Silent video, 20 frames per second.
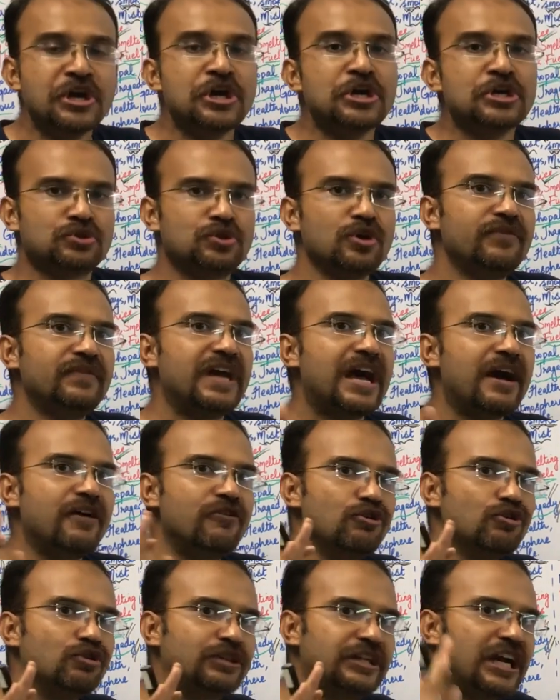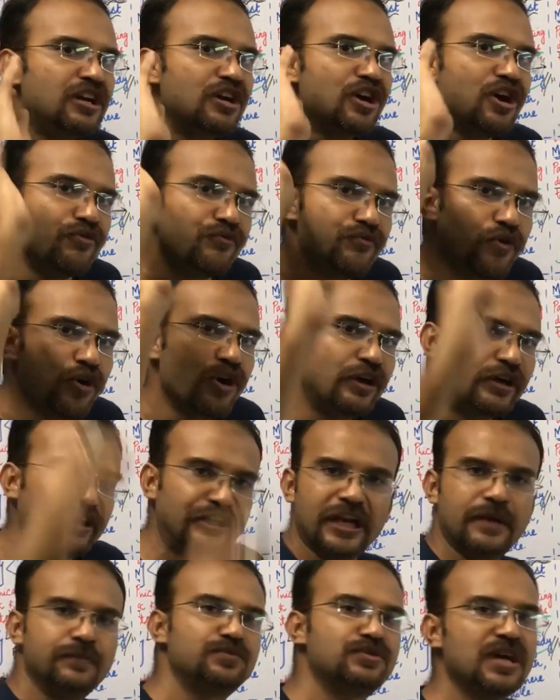So we have looked at 4
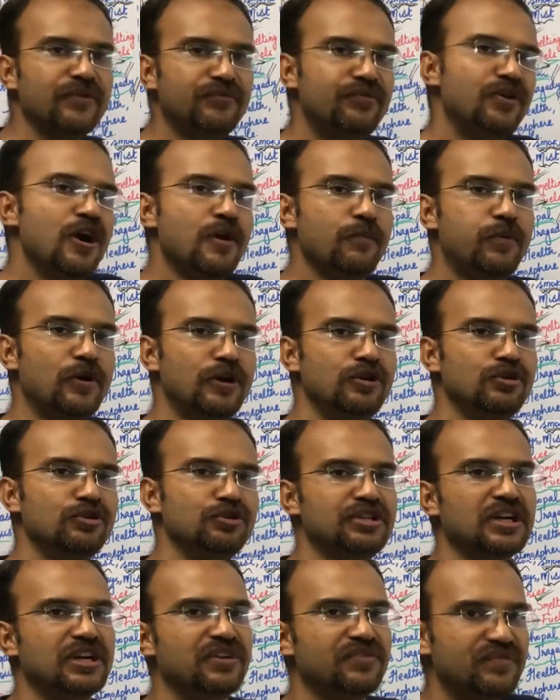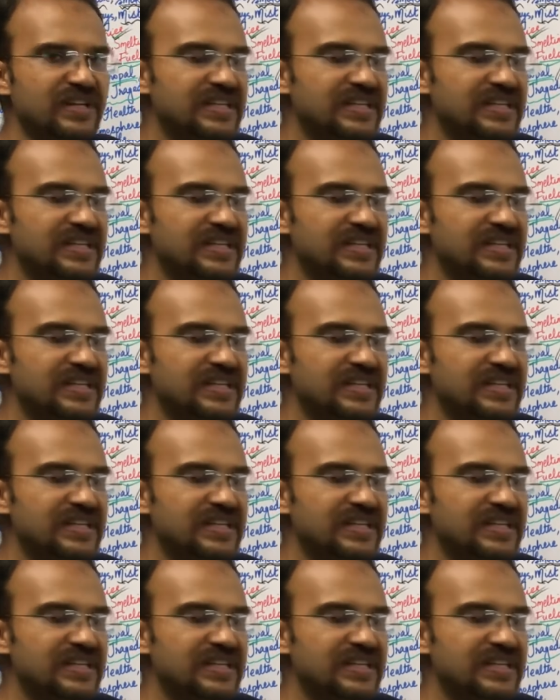types of pollution. We